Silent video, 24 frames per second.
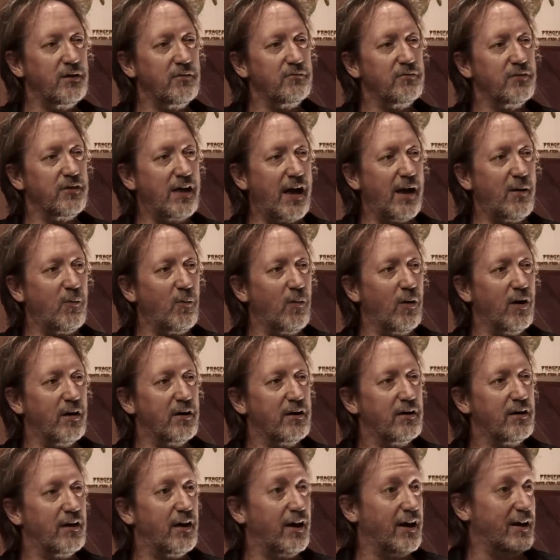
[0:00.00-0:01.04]
of that
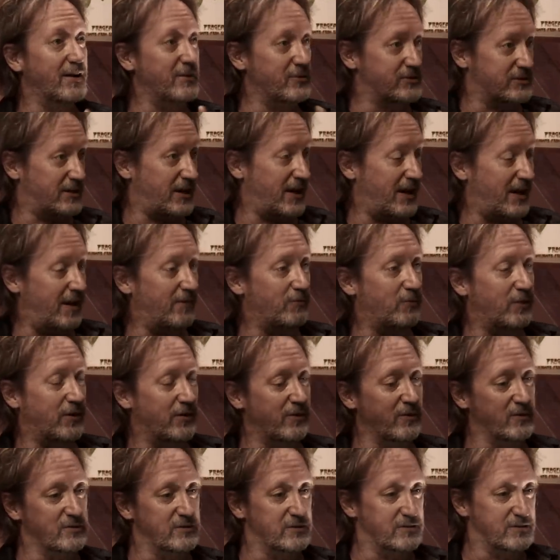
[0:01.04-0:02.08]
one, and mm -hmm. I used to mm-hmm. have one of
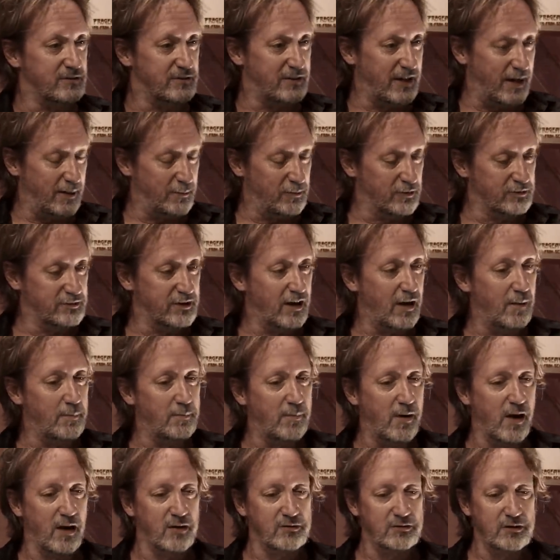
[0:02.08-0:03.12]
those tabletop
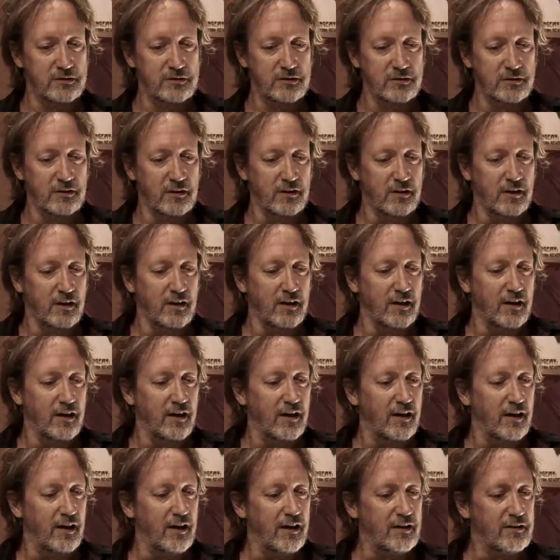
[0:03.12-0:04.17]
boxes. Mm -hmm.
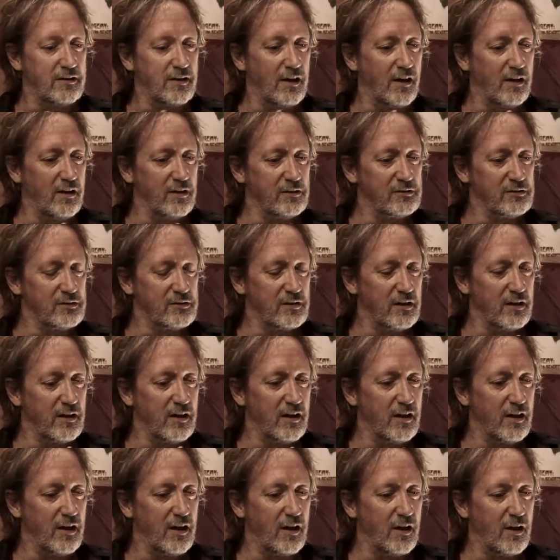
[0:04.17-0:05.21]
It does
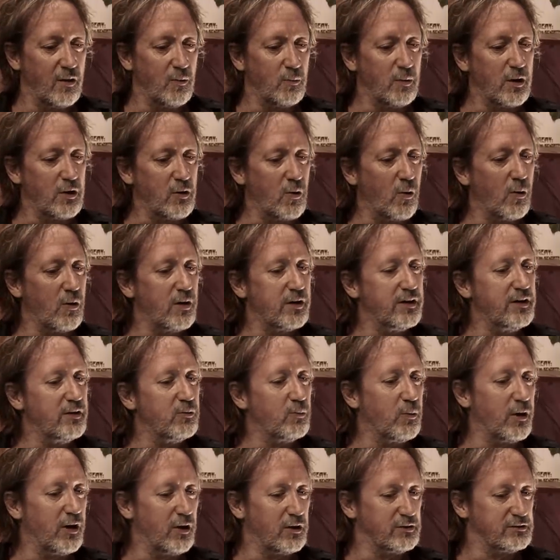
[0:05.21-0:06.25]
recording
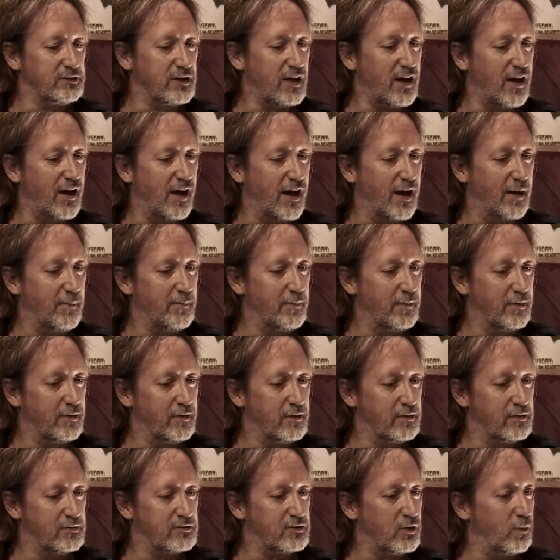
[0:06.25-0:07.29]
in real time
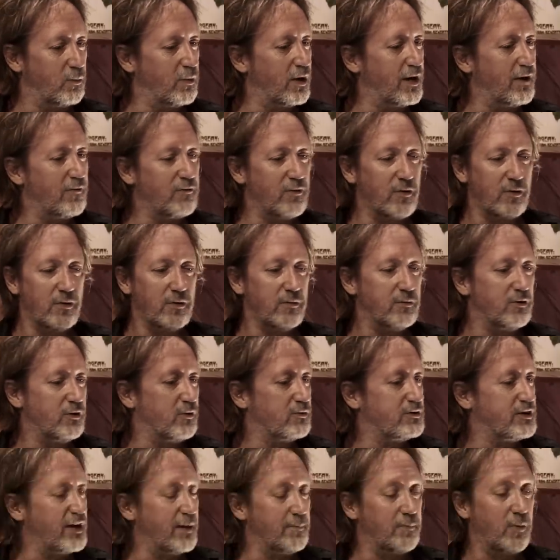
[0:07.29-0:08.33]
so whatever
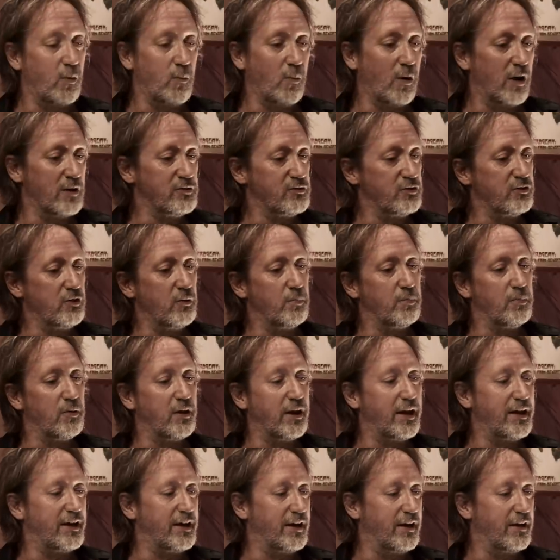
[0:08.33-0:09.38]
your tempo was, you
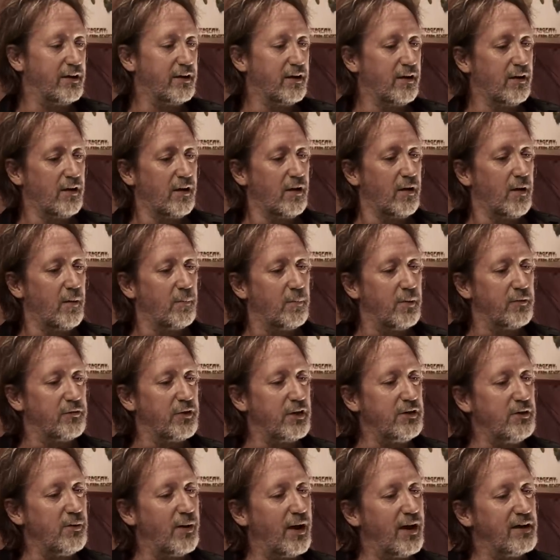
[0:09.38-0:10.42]
played in. Yes. But
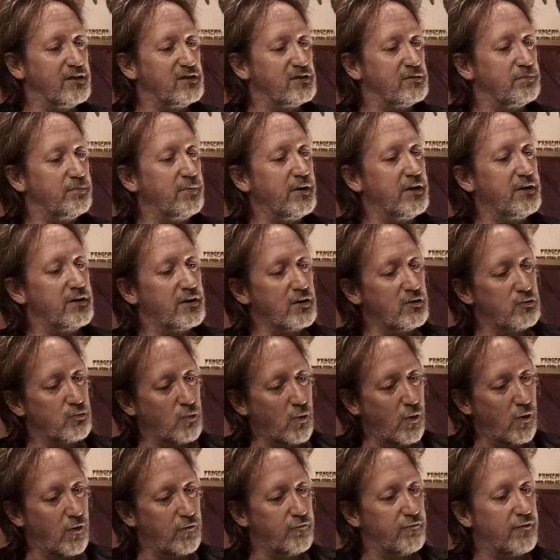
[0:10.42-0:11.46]
then you had speed
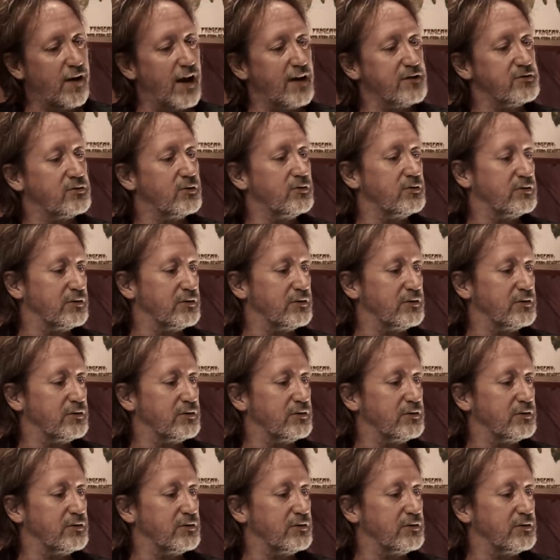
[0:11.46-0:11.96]
control, faster,